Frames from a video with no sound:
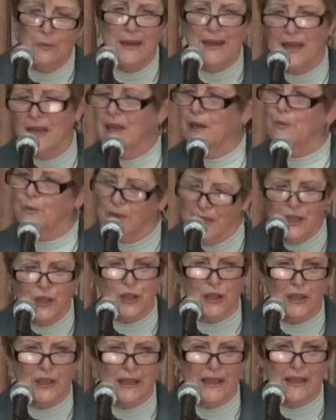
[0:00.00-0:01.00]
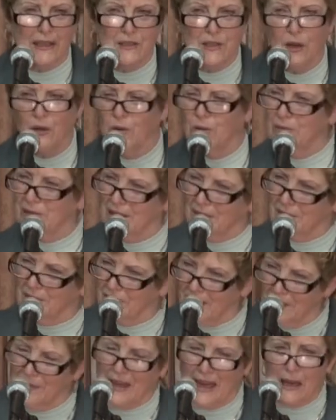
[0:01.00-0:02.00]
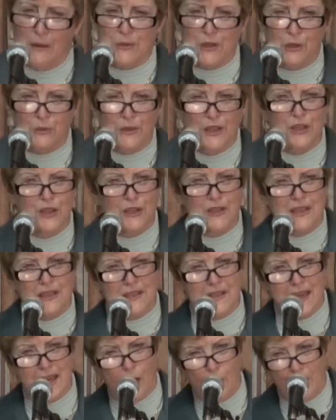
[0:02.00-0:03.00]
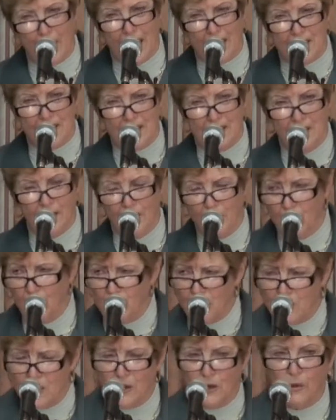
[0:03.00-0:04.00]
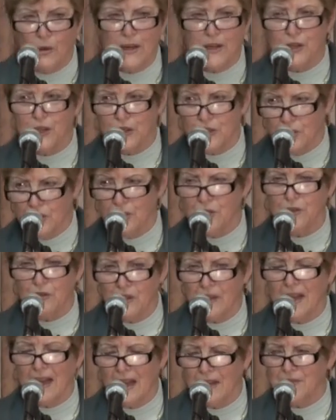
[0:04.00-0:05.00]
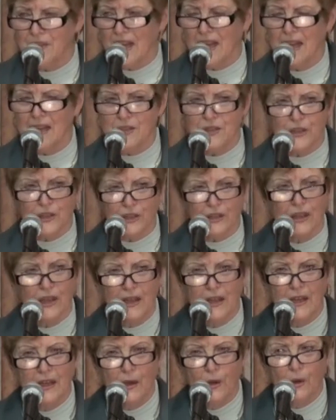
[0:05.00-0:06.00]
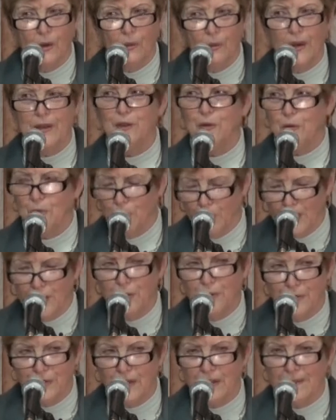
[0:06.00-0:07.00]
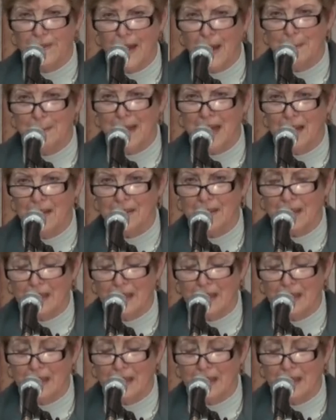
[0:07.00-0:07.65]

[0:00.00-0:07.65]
are we getting regionally? So if it helps the region, does it help us? Those are the questions you're going to have to answer when you fill in that ballot,